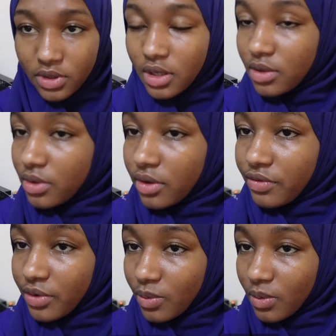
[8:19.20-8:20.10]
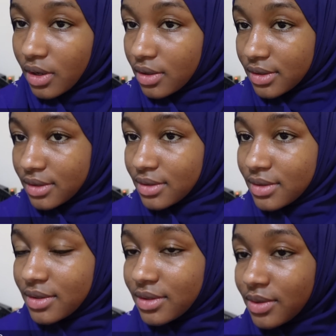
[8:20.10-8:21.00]
Hello everyone.
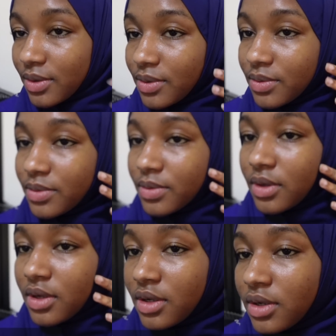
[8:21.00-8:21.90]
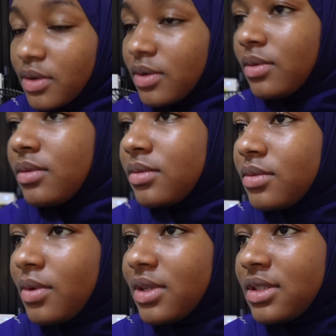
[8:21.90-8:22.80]
So
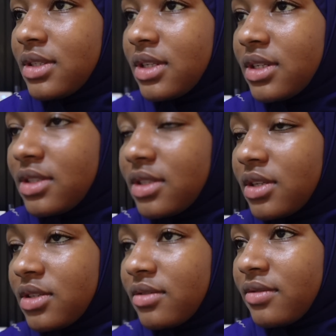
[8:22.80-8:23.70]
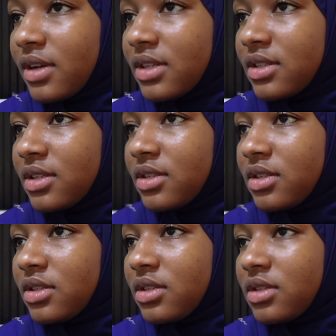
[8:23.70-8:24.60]
what's today's day of fasting?
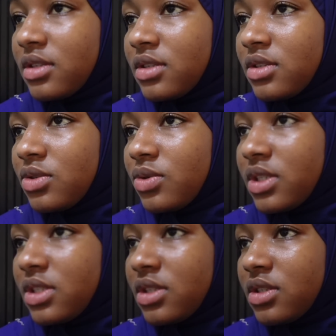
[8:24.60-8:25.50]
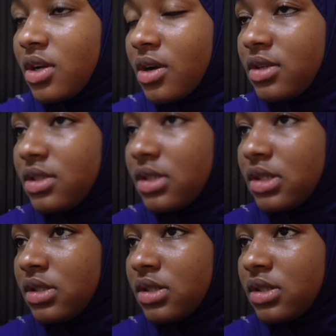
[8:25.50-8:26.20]
22nd?